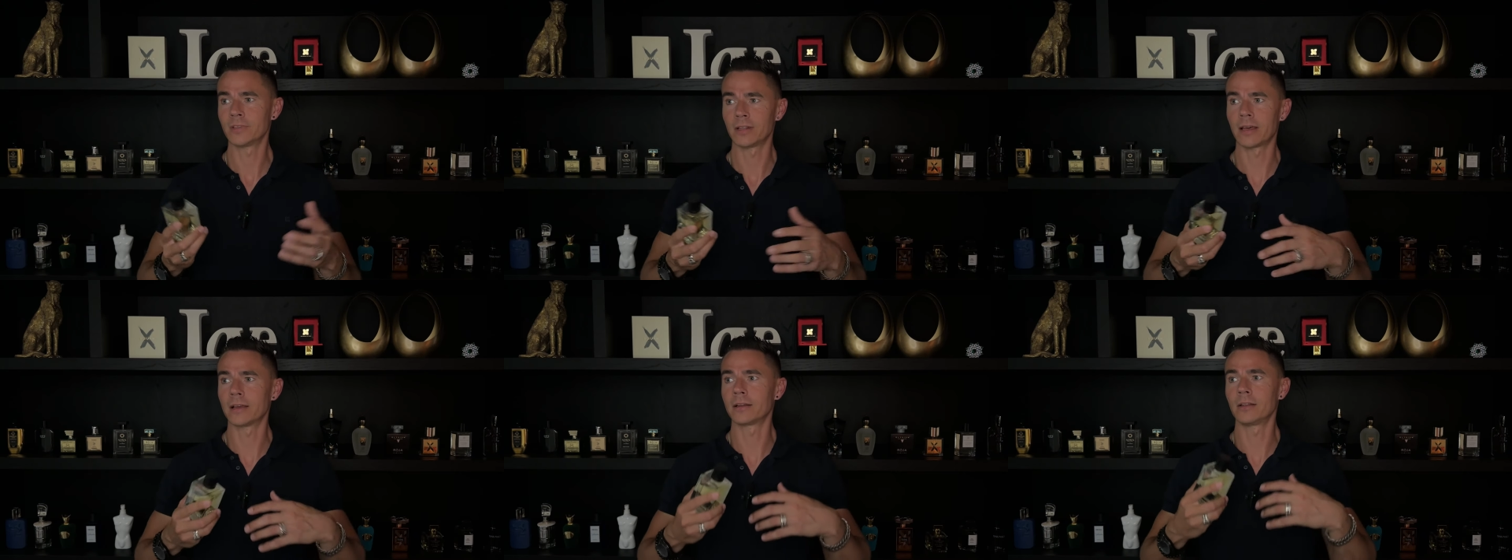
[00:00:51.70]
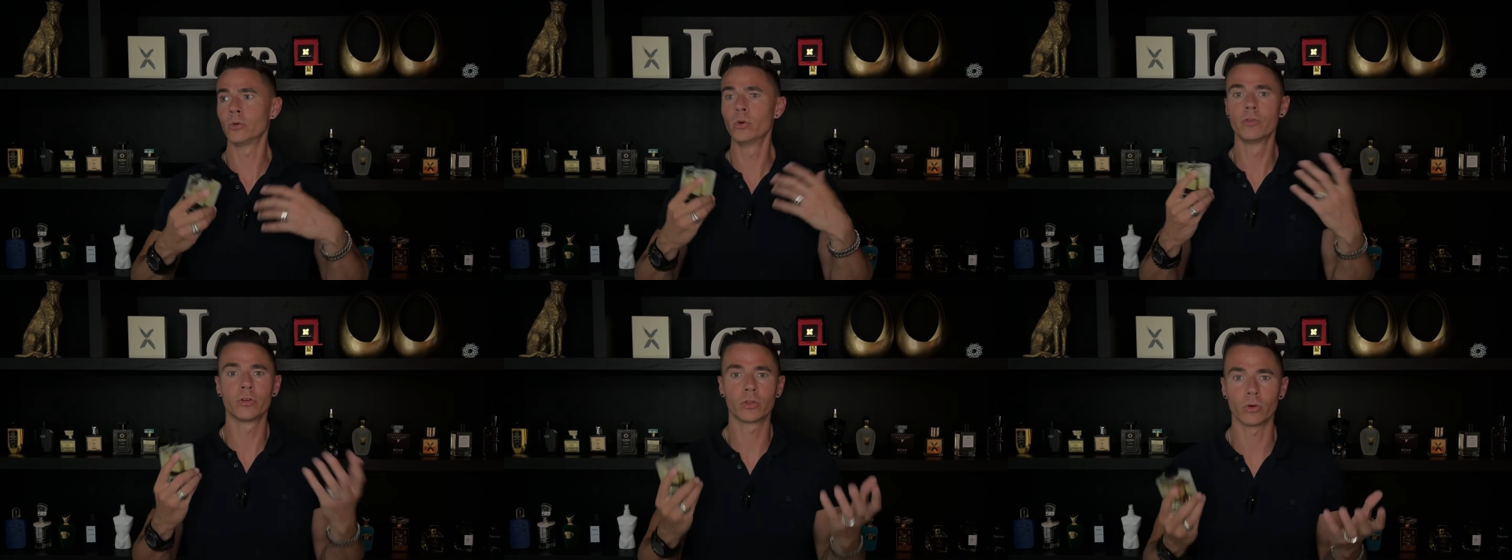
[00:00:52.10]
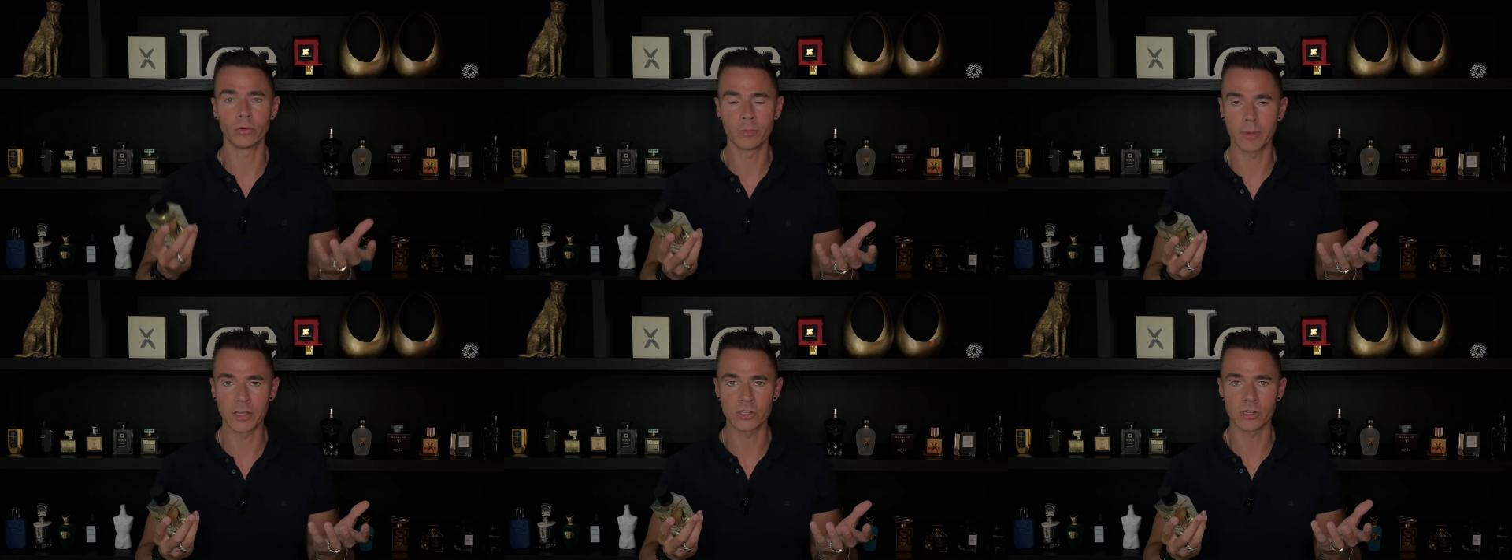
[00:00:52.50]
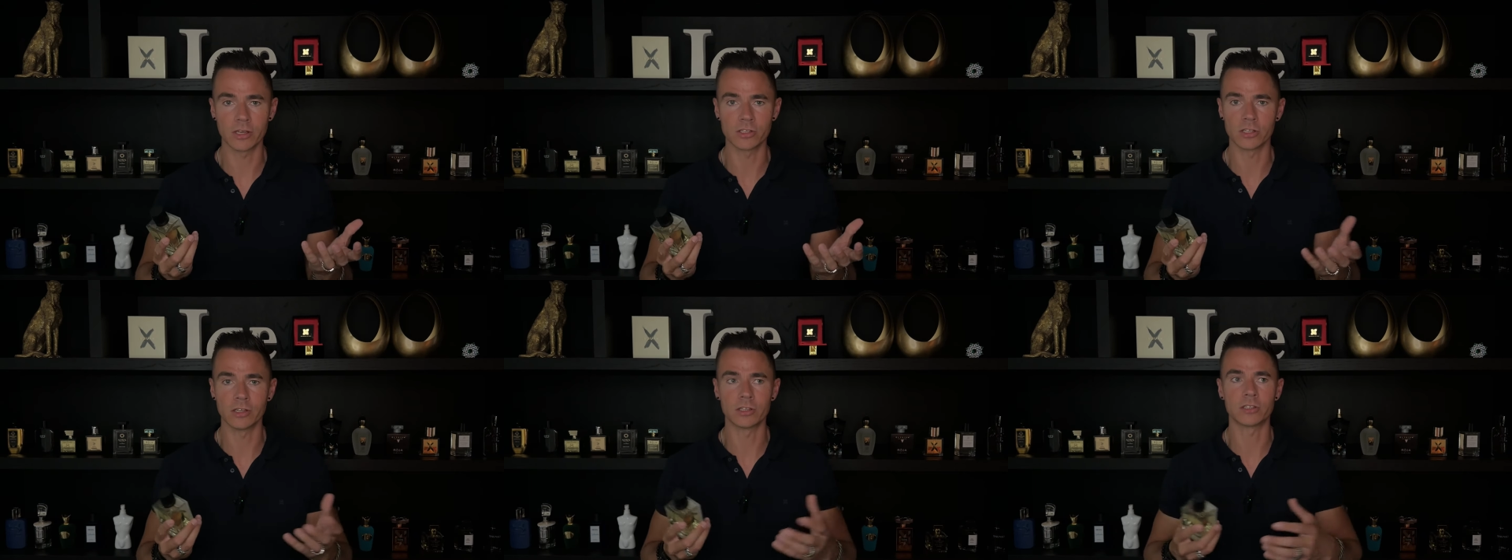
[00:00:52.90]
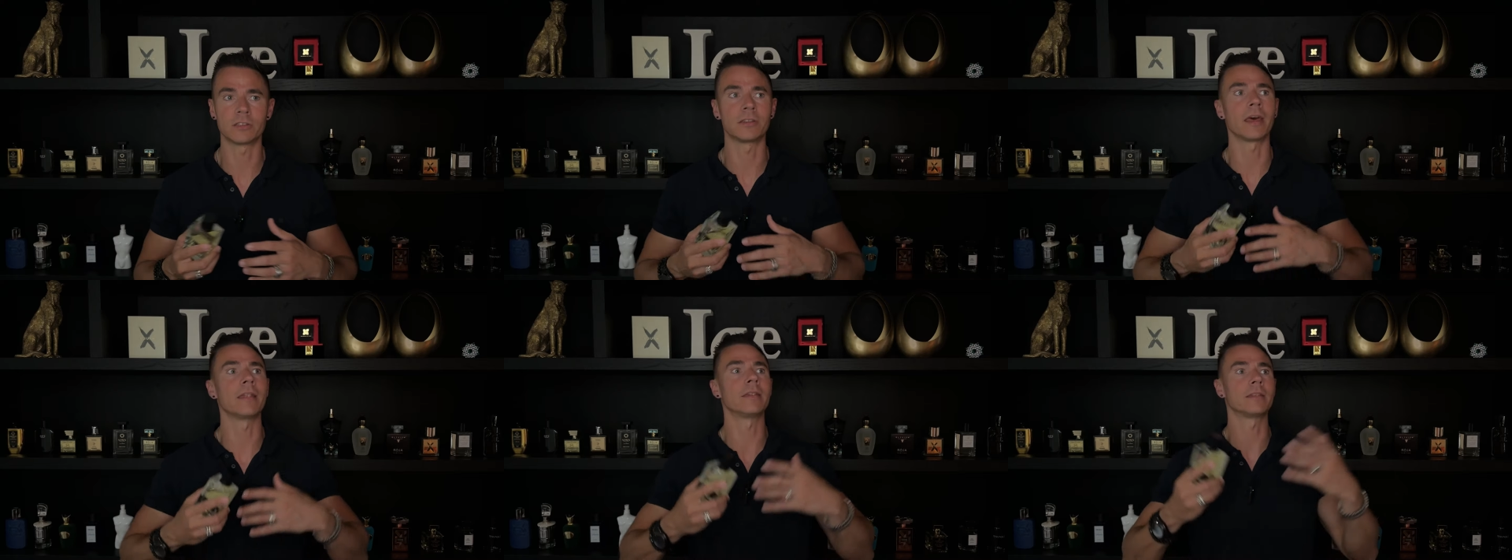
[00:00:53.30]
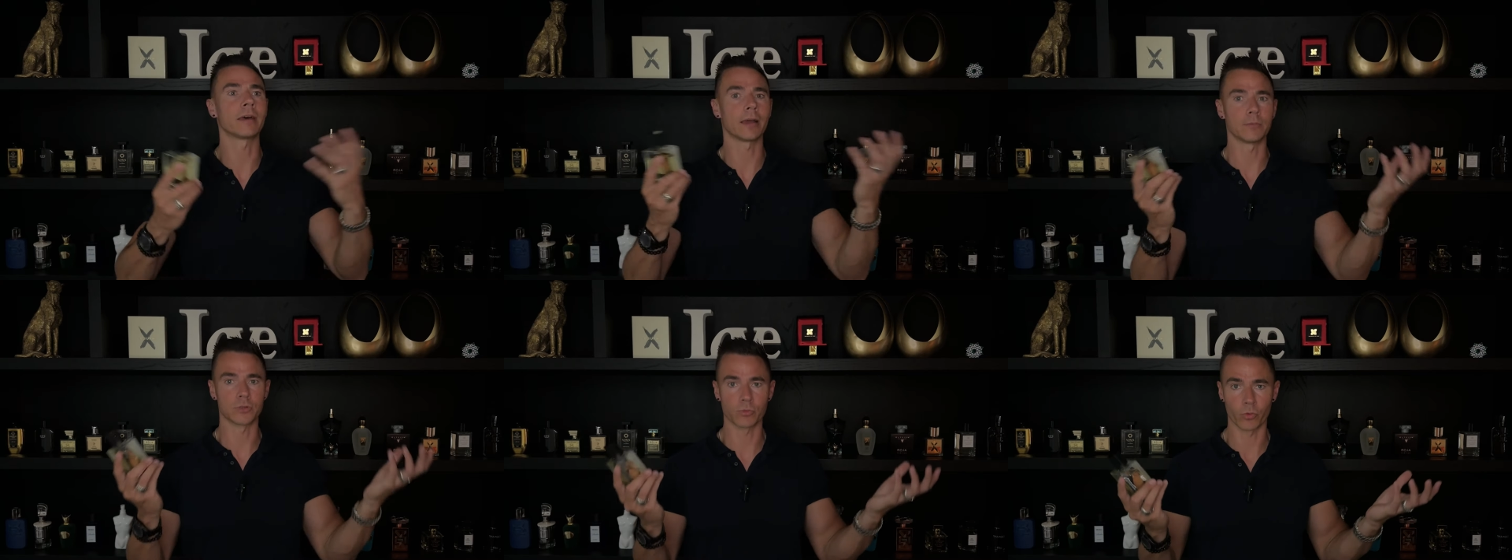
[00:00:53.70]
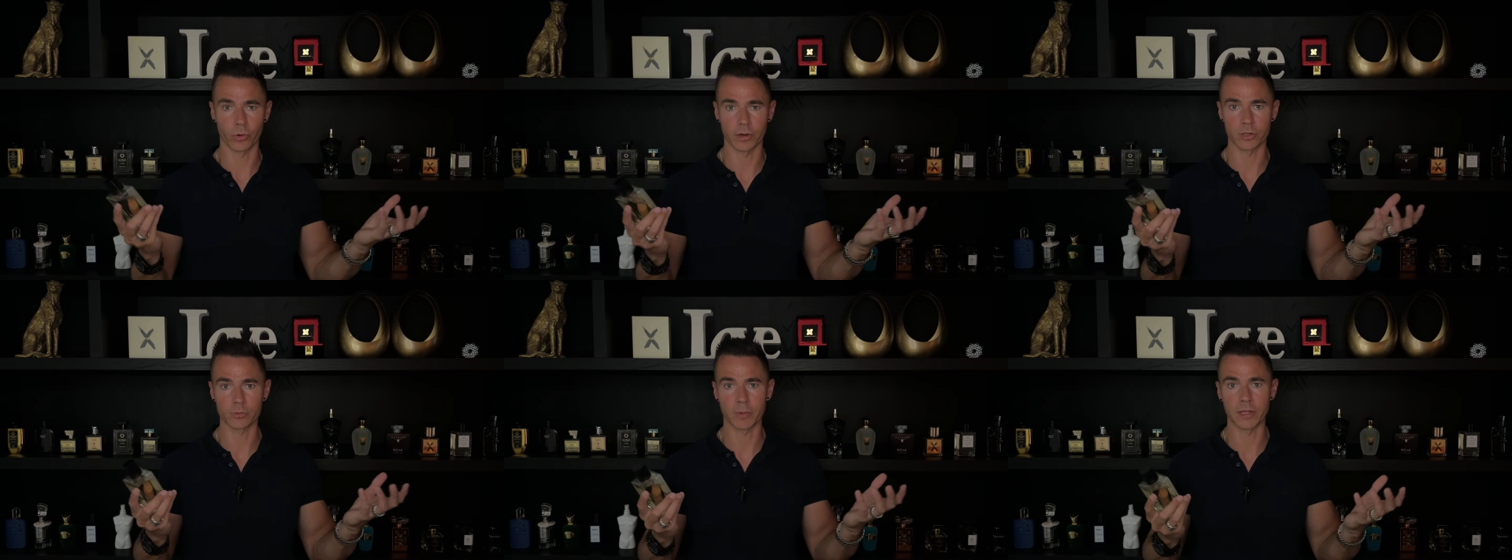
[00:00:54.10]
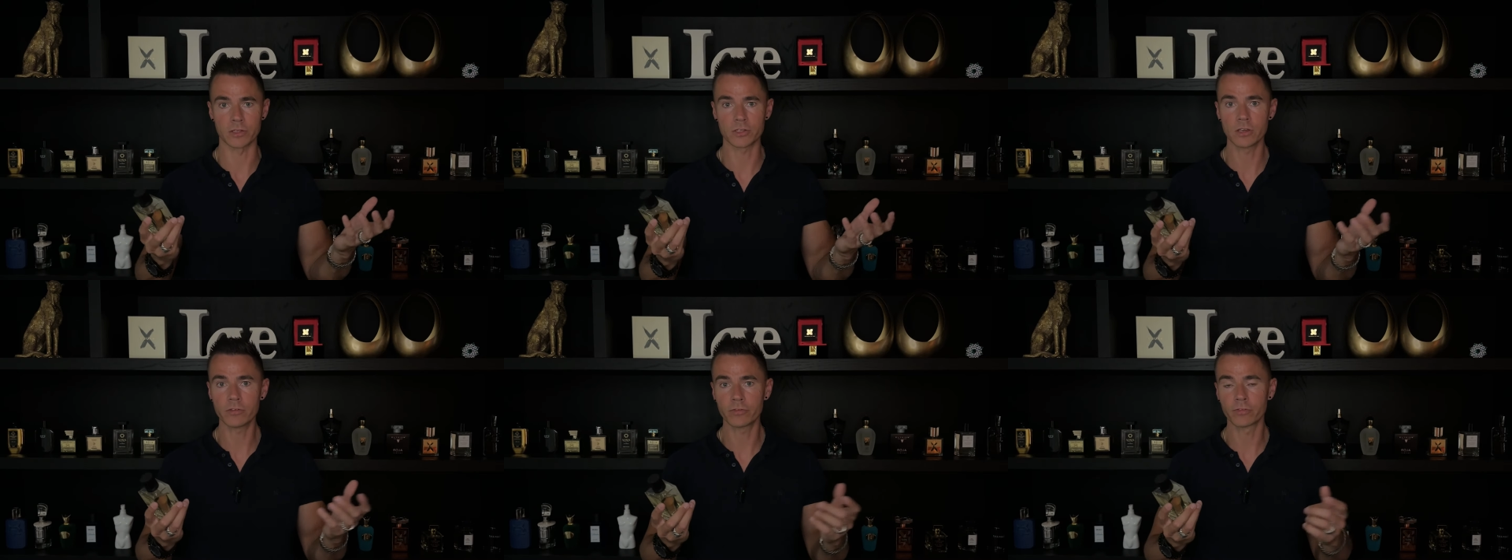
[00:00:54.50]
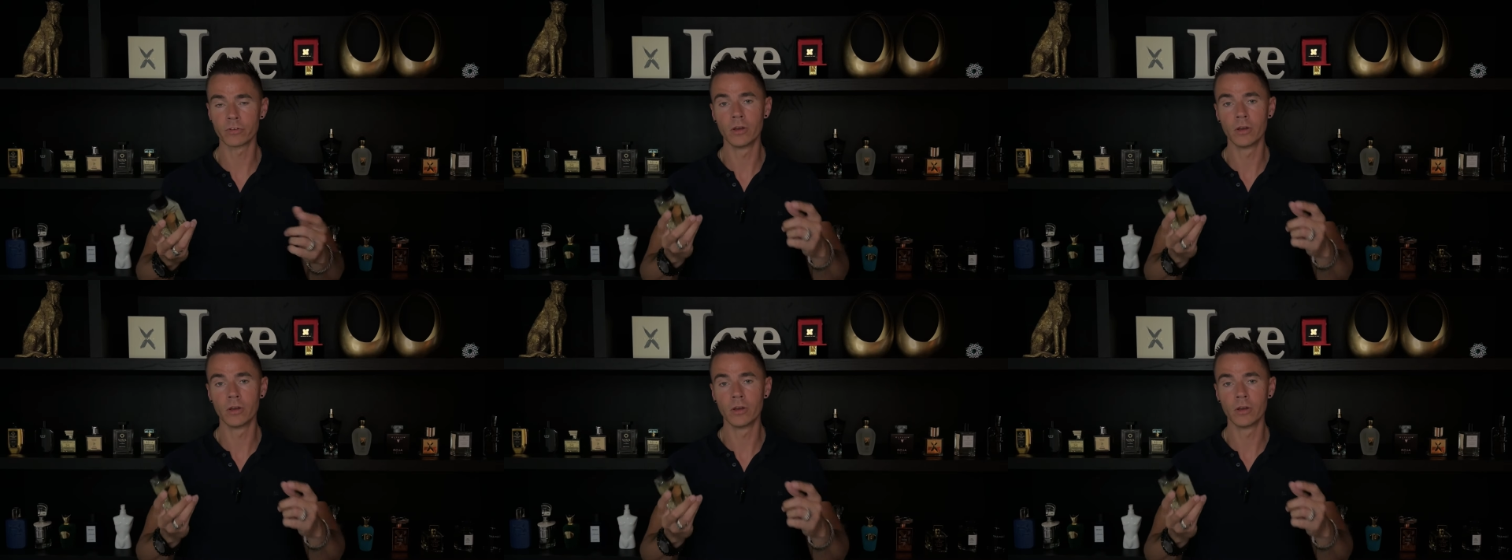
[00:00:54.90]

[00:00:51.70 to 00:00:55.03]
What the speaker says: Louis Vuitton Imagination is 10 times more expensive.